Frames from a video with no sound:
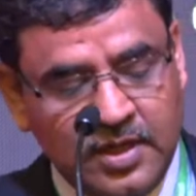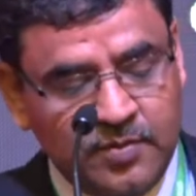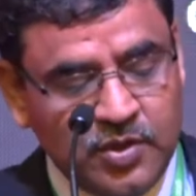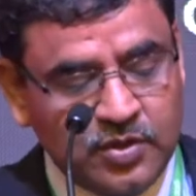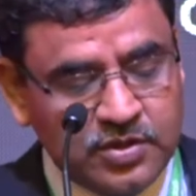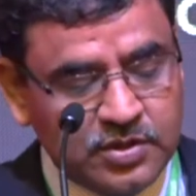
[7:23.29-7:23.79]

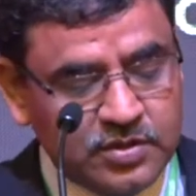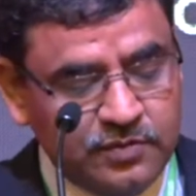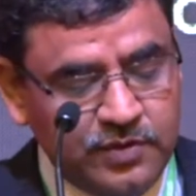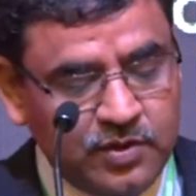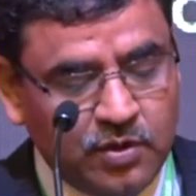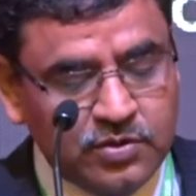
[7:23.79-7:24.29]
because
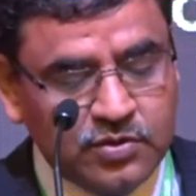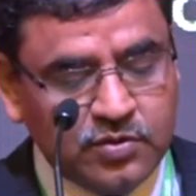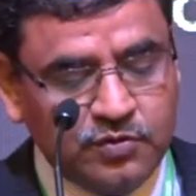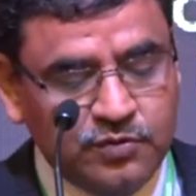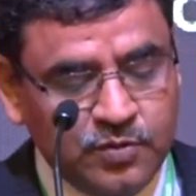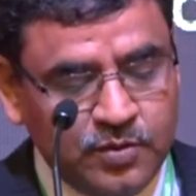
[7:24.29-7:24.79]
we
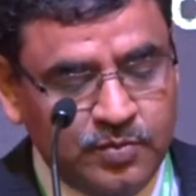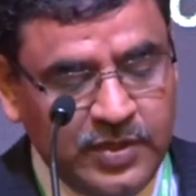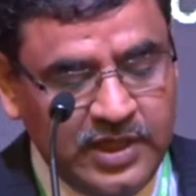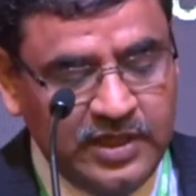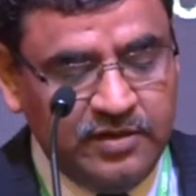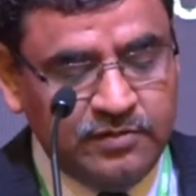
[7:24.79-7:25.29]
also
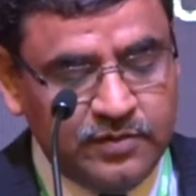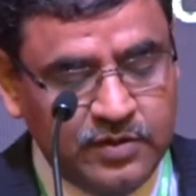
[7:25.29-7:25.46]
believe